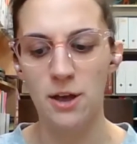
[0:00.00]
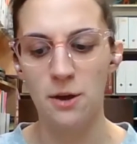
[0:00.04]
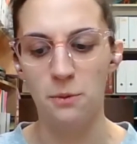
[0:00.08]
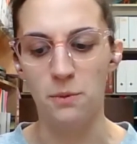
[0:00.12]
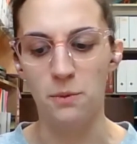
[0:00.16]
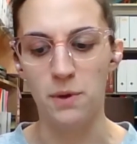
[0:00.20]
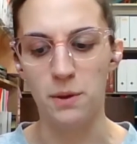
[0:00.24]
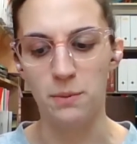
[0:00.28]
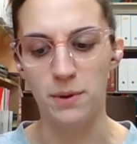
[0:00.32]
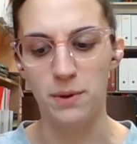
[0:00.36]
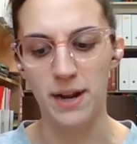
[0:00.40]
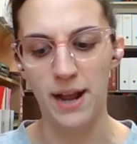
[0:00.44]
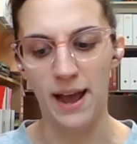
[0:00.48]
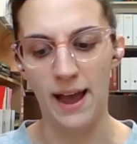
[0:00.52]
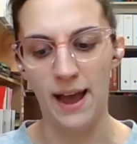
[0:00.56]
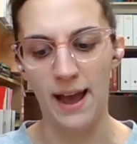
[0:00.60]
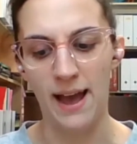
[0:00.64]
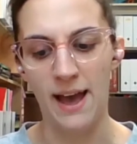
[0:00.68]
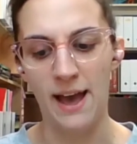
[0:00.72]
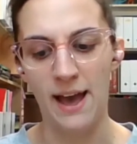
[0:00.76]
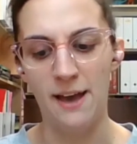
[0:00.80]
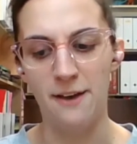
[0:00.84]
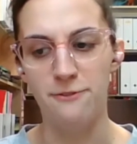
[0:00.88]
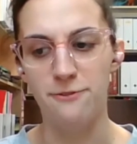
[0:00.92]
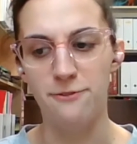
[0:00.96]
we would
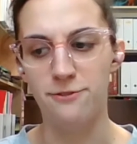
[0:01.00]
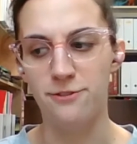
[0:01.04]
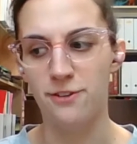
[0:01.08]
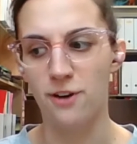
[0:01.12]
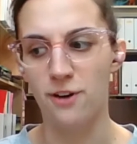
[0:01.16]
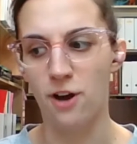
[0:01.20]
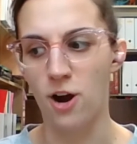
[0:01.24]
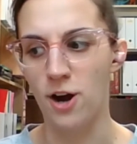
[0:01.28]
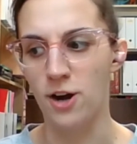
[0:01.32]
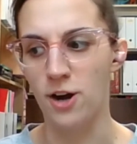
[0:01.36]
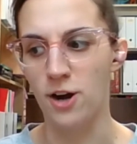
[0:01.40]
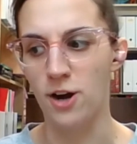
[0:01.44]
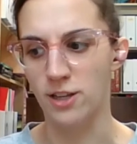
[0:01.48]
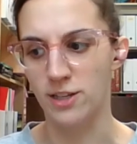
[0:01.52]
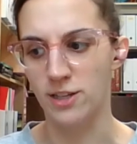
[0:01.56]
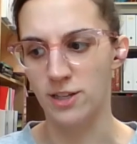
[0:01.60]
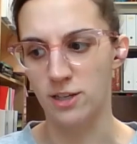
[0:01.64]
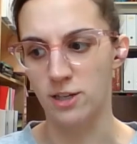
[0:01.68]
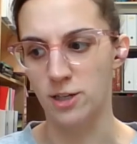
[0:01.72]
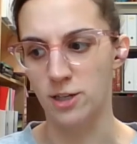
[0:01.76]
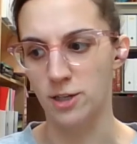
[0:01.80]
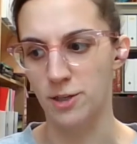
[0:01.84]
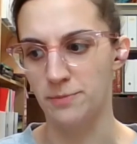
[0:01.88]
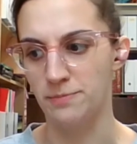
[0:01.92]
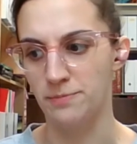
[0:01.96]
have our
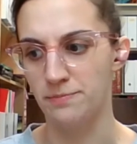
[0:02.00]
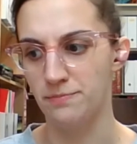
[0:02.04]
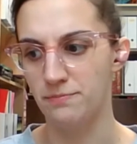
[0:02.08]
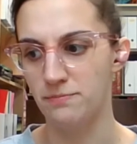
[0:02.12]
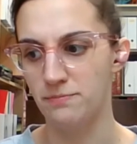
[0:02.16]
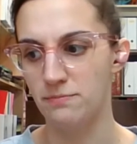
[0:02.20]
little